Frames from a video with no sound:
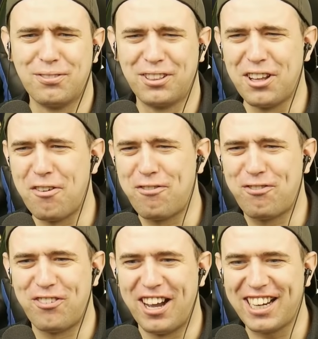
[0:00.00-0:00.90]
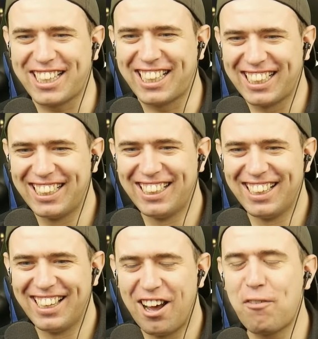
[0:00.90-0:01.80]
The fuck?
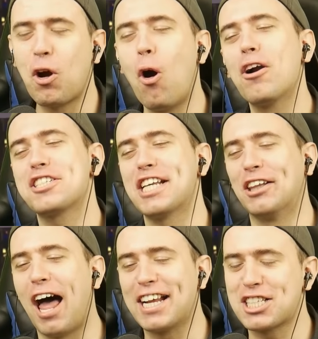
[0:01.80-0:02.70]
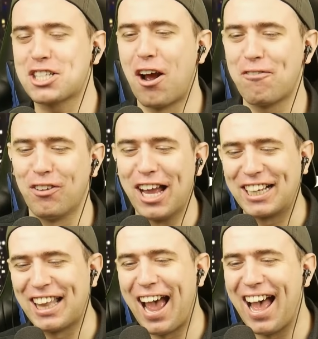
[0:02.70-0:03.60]
Of course he likes stuff
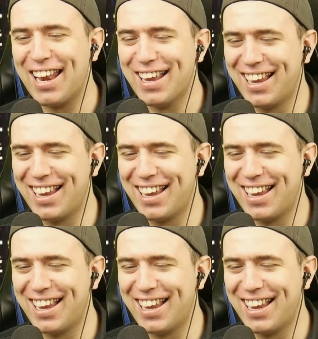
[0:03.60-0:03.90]
like that.